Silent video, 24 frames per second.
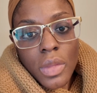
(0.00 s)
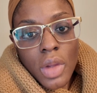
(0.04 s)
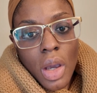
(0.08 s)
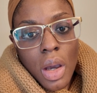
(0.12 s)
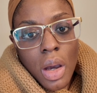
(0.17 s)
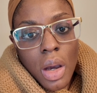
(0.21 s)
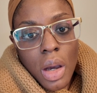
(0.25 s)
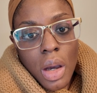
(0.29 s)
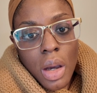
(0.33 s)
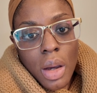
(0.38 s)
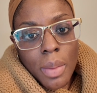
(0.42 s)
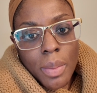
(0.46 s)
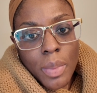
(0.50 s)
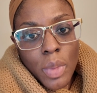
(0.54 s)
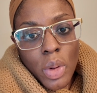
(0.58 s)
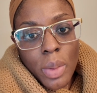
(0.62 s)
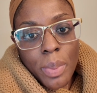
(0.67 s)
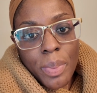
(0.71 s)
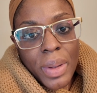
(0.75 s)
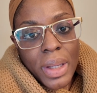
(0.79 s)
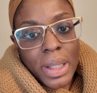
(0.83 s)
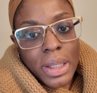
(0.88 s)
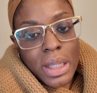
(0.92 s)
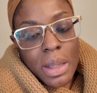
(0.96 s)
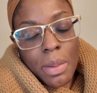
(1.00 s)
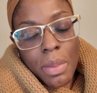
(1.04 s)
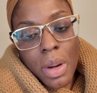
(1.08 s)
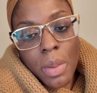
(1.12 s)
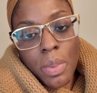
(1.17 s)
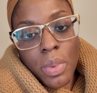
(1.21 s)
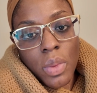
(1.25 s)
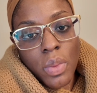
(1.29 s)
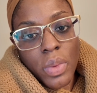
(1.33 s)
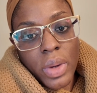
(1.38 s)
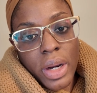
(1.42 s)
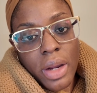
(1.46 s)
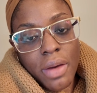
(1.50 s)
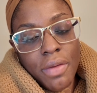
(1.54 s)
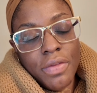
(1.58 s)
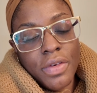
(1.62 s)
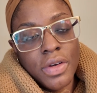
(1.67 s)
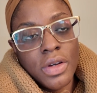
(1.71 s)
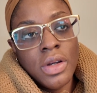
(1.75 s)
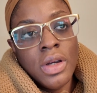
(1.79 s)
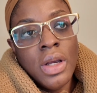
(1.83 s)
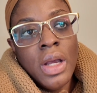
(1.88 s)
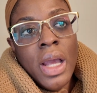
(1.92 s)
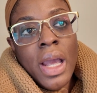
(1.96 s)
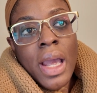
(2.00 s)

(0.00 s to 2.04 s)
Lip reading: or pick them up or whatever.